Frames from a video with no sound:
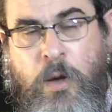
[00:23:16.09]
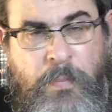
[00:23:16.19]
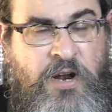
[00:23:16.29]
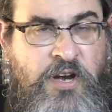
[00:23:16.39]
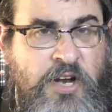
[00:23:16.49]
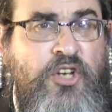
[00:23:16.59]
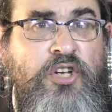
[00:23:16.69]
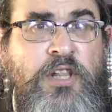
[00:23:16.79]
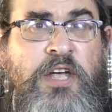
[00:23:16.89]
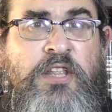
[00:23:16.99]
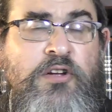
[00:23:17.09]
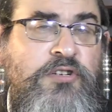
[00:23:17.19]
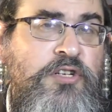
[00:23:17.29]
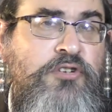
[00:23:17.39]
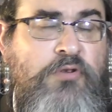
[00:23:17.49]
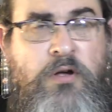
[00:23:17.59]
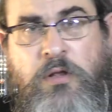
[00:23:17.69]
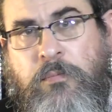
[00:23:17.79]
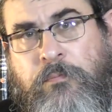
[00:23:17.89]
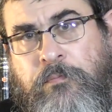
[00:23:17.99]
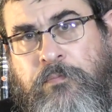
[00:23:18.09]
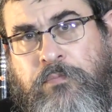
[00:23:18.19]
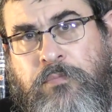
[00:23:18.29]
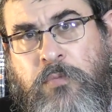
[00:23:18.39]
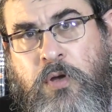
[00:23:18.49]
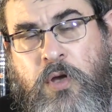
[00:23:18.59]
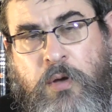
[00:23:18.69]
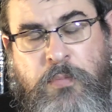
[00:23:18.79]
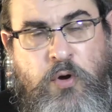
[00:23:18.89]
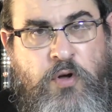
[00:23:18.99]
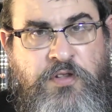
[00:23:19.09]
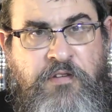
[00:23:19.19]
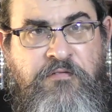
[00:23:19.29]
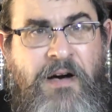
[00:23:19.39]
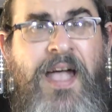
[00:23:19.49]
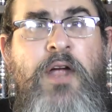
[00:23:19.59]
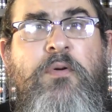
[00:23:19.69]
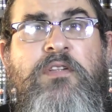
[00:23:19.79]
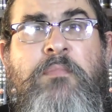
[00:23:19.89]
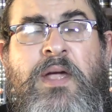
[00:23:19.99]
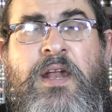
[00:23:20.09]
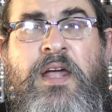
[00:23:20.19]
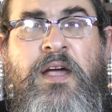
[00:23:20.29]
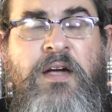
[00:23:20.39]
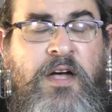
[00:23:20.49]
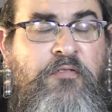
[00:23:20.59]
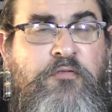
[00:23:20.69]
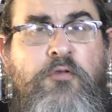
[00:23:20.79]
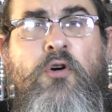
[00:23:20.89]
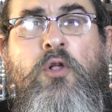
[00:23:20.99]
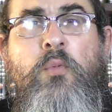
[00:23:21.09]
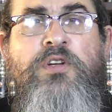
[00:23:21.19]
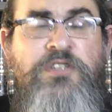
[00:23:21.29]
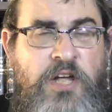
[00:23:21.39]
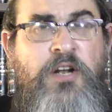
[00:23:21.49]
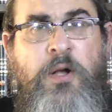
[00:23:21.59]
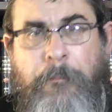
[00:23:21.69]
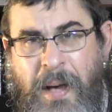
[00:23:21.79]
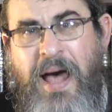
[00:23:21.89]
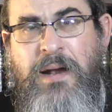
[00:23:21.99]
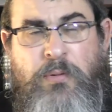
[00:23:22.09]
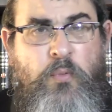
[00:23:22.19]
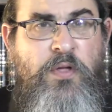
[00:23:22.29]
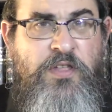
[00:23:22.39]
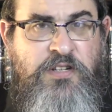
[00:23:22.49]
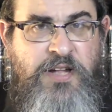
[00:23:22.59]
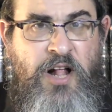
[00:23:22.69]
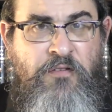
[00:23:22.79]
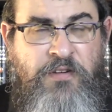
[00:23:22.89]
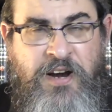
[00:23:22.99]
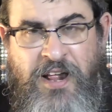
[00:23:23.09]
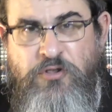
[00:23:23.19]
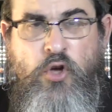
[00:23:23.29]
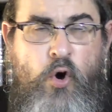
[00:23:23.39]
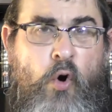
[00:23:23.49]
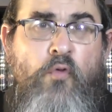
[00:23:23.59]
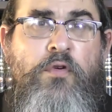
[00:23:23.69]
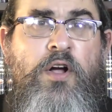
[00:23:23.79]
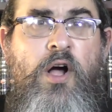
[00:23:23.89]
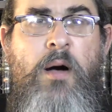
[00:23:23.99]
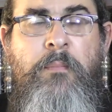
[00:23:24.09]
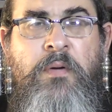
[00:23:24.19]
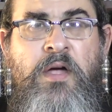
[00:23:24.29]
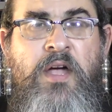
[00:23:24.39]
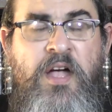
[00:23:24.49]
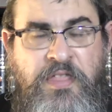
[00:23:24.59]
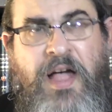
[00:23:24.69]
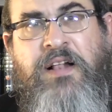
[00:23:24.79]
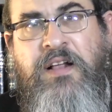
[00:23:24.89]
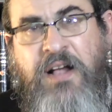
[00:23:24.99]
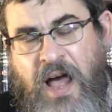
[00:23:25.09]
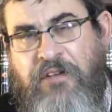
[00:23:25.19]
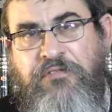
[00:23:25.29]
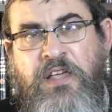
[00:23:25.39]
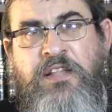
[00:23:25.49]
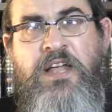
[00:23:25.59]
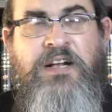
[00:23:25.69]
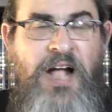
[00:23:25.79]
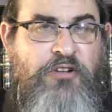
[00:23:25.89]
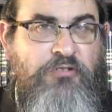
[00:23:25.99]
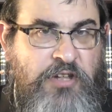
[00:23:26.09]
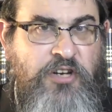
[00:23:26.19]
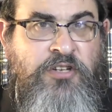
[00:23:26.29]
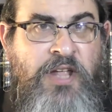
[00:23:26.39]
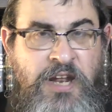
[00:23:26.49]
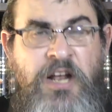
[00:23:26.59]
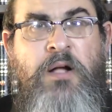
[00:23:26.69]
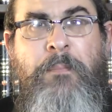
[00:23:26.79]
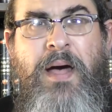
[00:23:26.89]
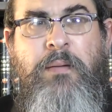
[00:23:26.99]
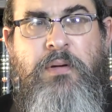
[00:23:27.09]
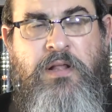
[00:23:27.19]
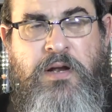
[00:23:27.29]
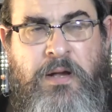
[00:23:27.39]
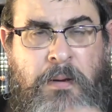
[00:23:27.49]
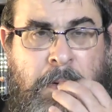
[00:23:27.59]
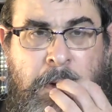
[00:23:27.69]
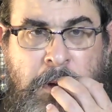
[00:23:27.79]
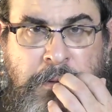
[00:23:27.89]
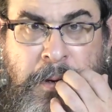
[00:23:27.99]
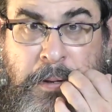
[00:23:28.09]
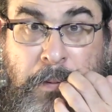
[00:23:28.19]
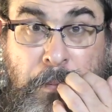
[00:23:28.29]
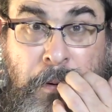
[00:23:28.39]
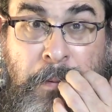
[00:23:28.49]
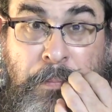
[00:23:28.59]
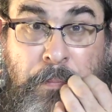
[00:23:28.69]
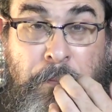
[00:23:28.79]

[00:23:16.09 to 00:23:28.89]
But initially there's a struggle, because the fire is meeting a fuel which is incompatible with itself, and it has to overcome that conflict, that contradiction, that incompatibility, so that it could burn